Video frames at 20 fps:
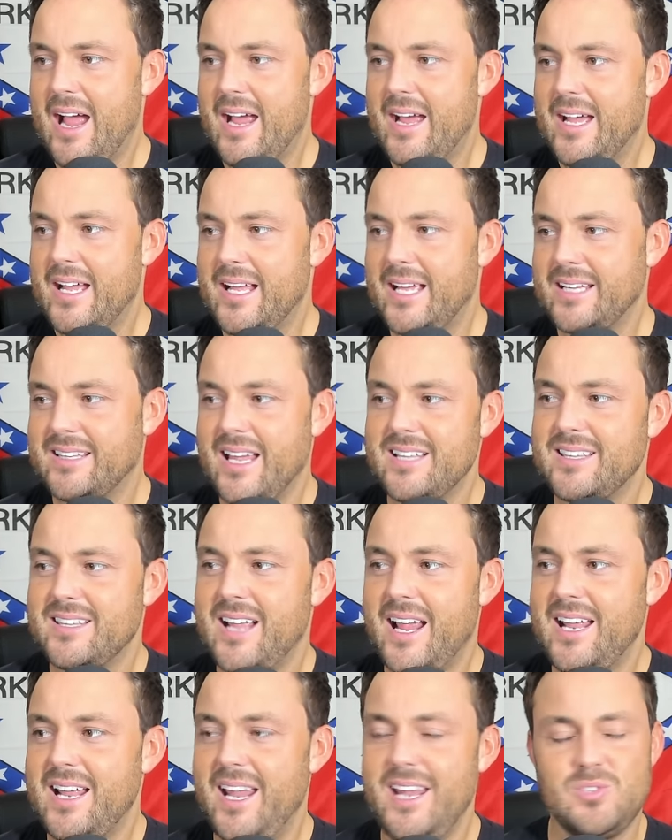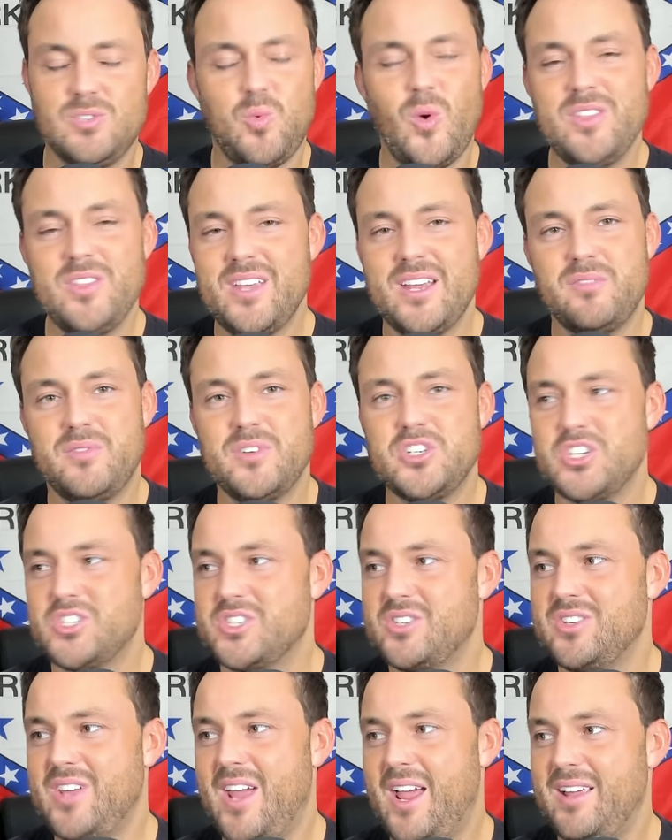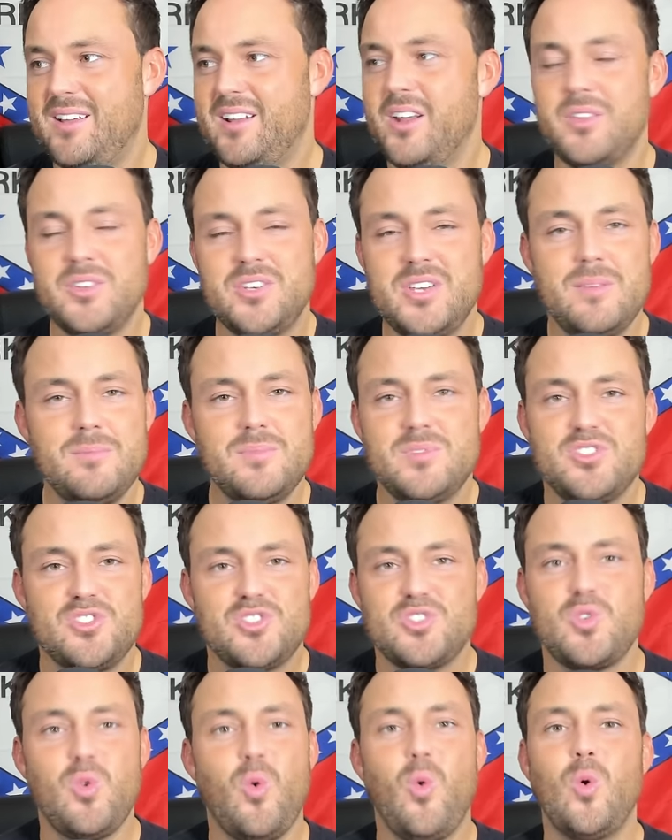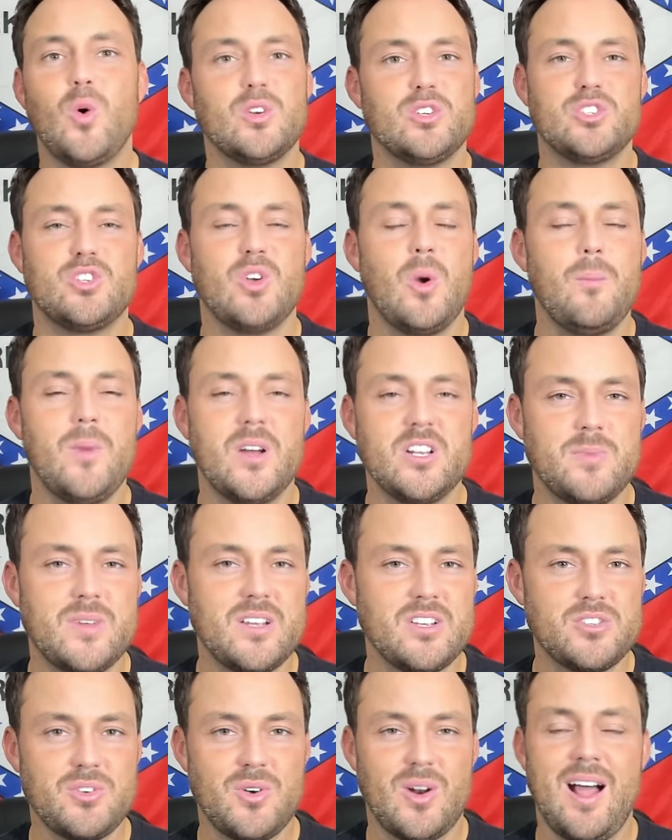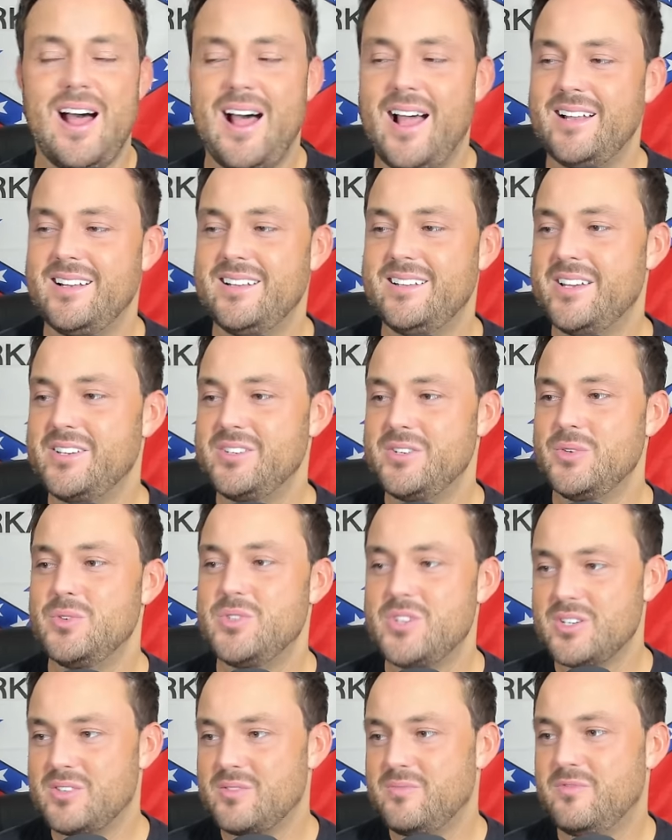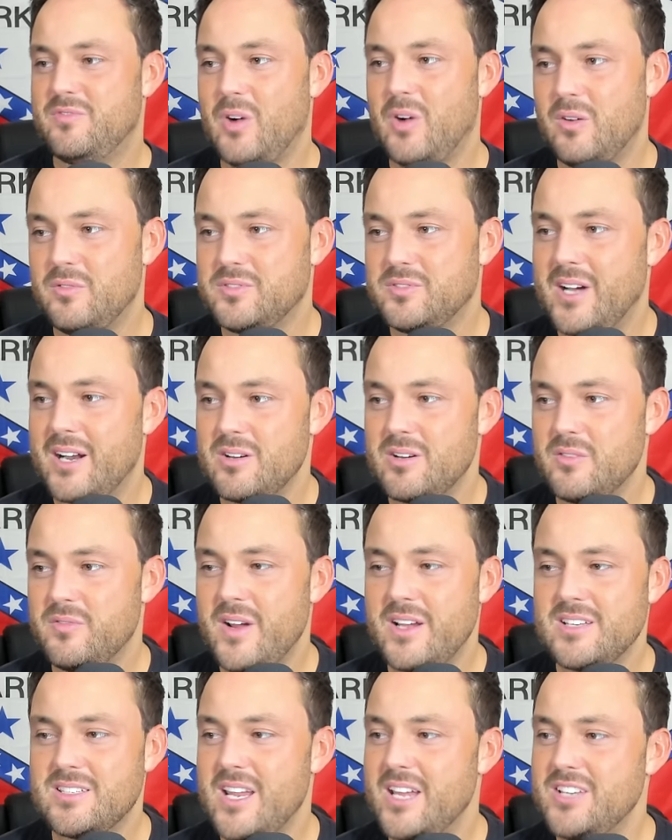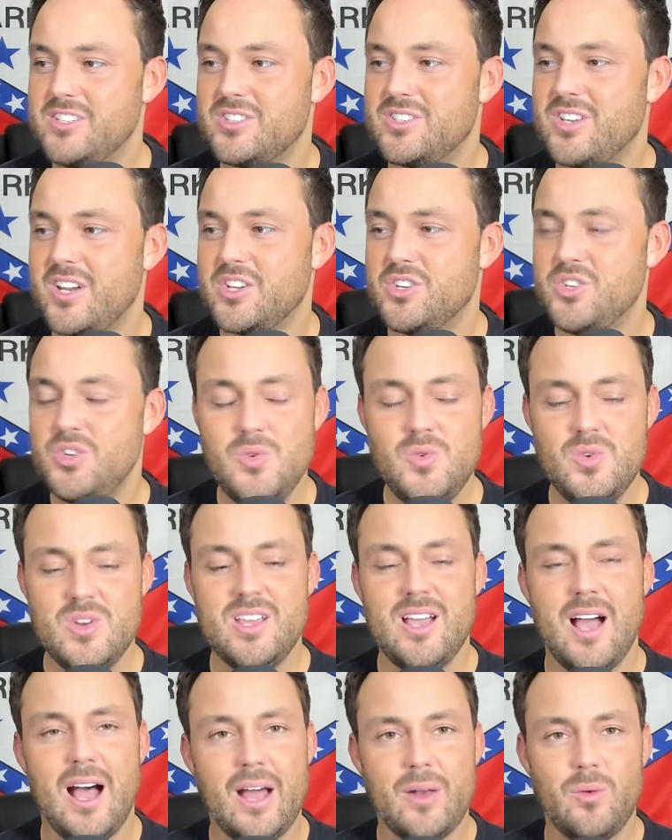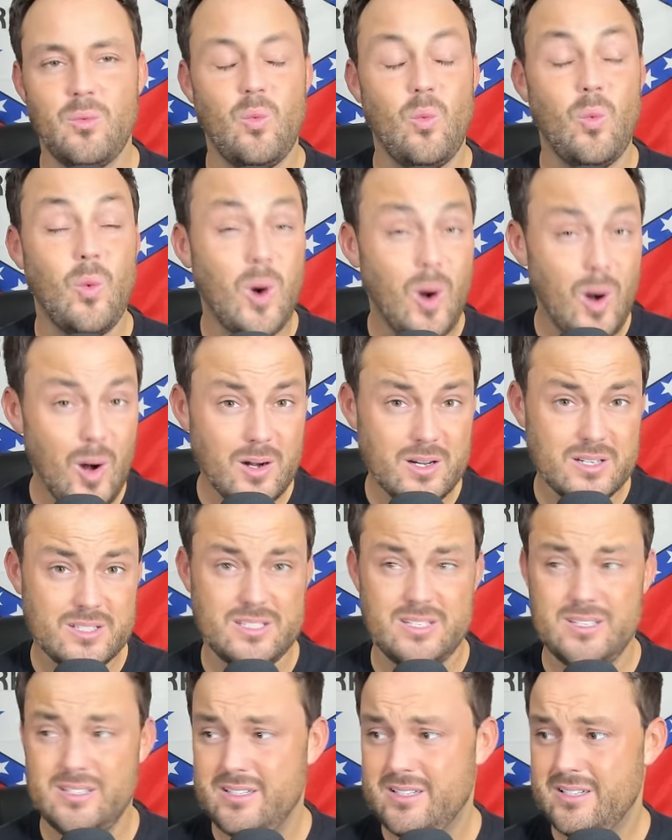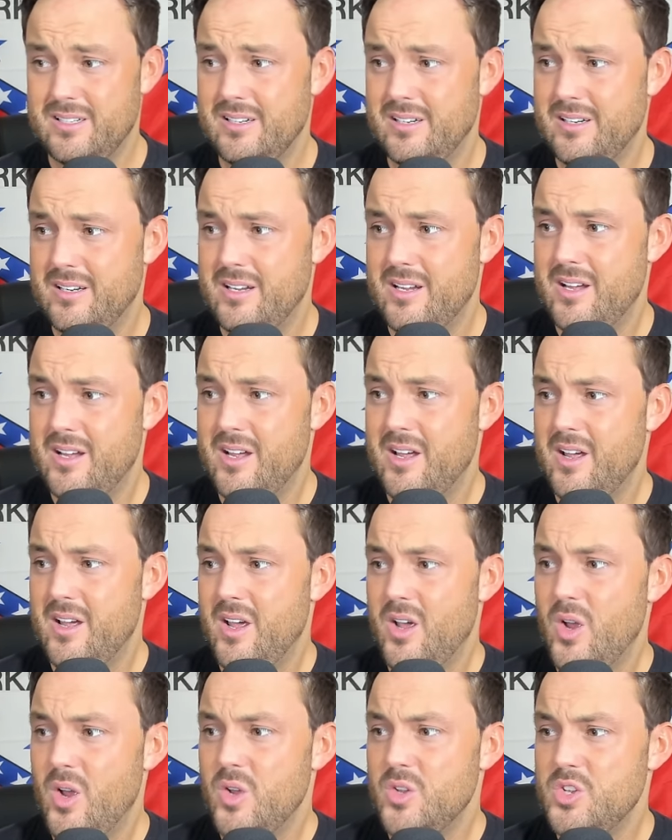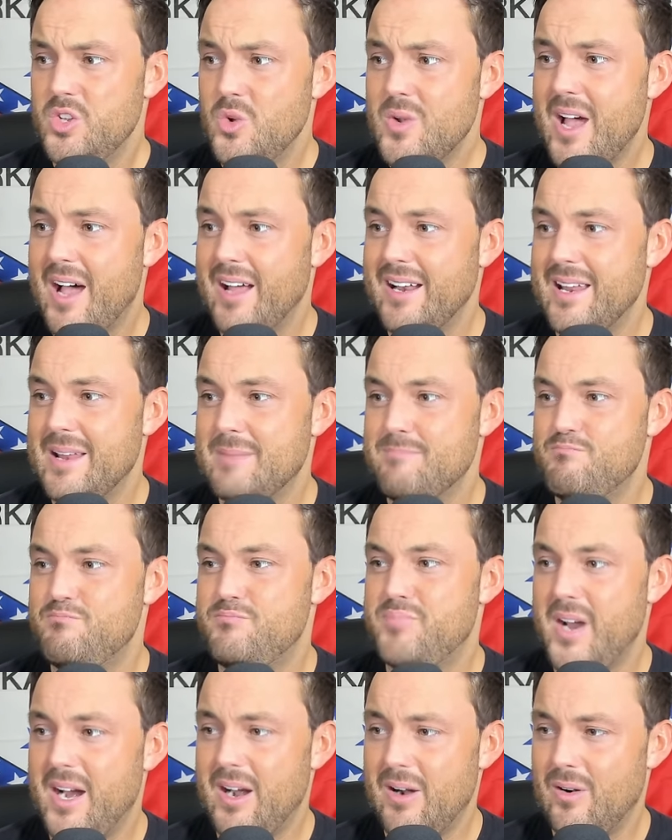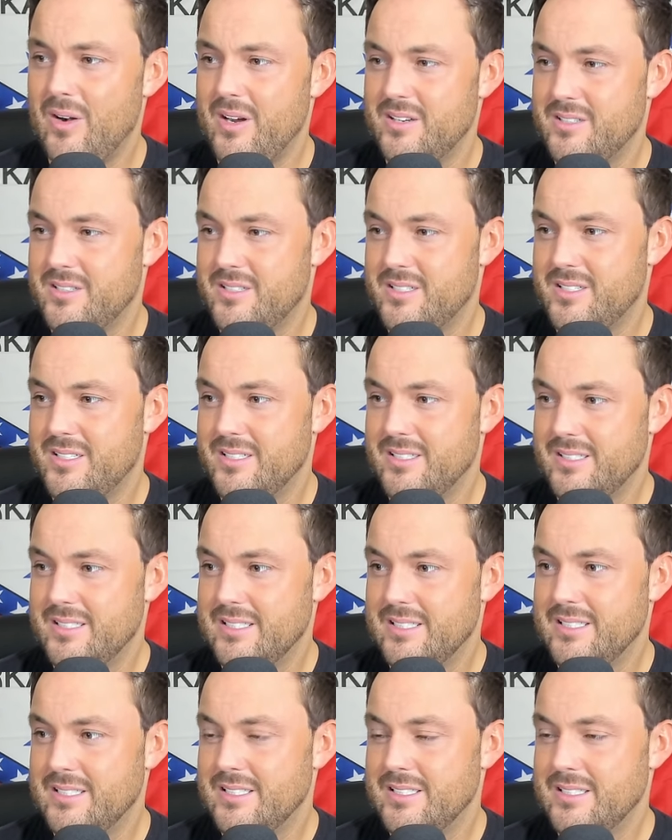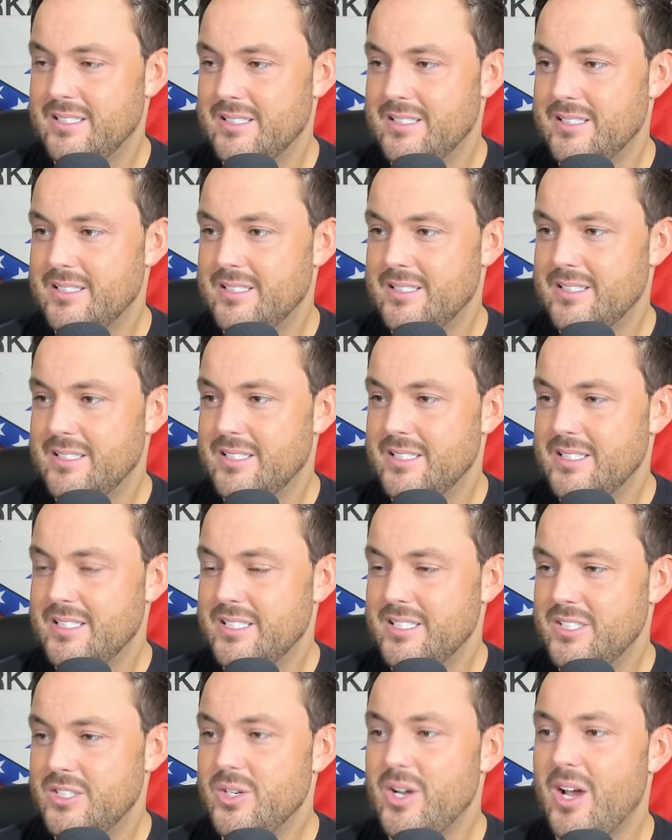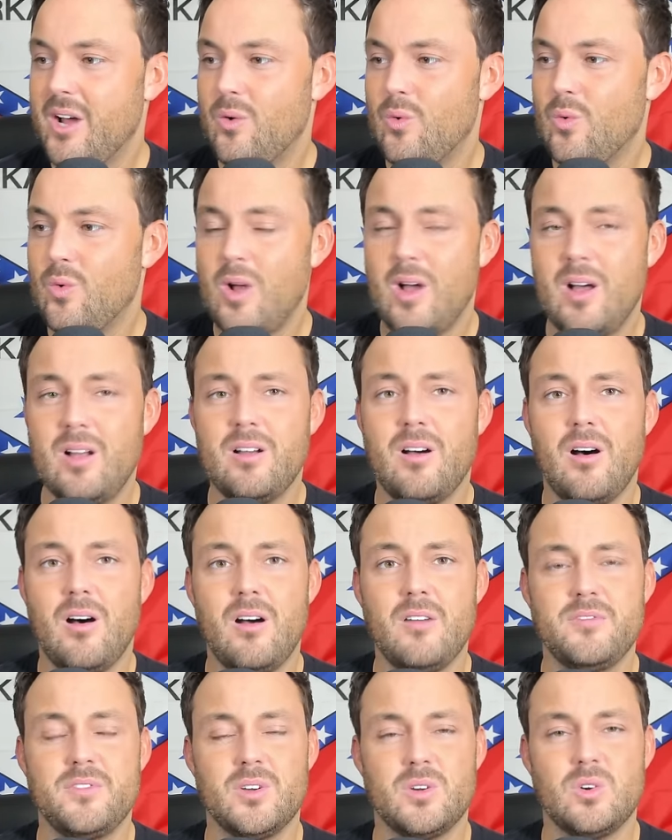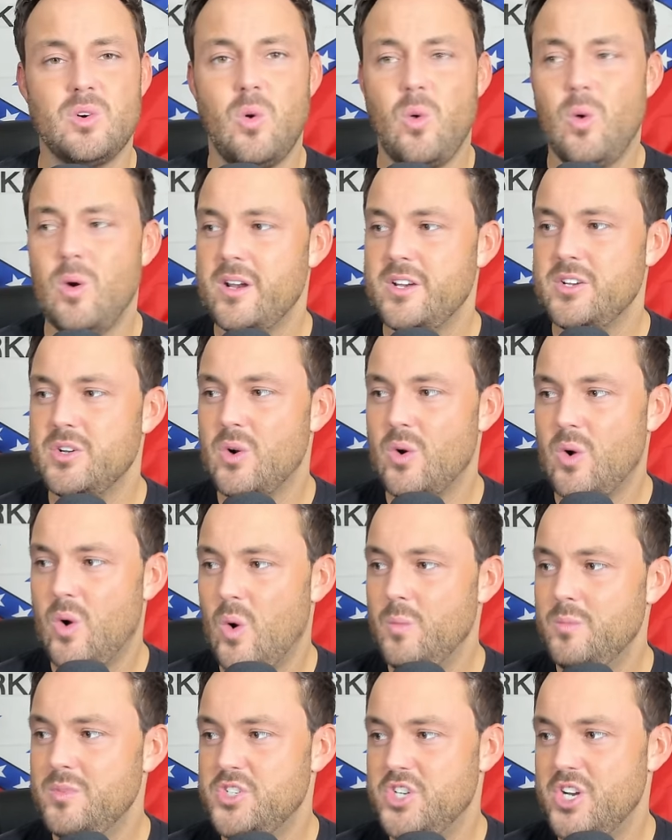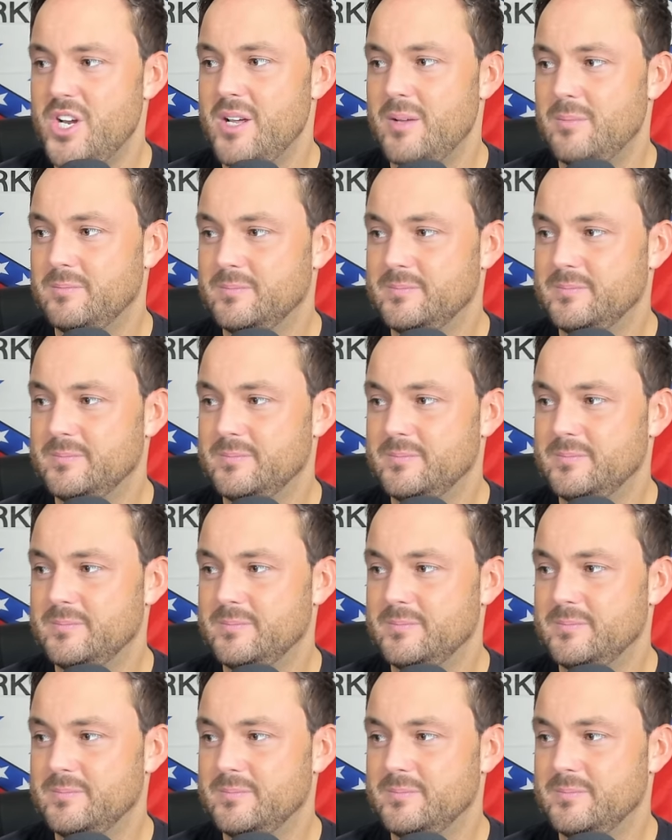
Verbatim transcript: like that, it's one thing if you just another team scores so much because they're hot, and then you just fall flat on your face. It's just like you got worked. You got embarrassed. You got run off the court in your home gym.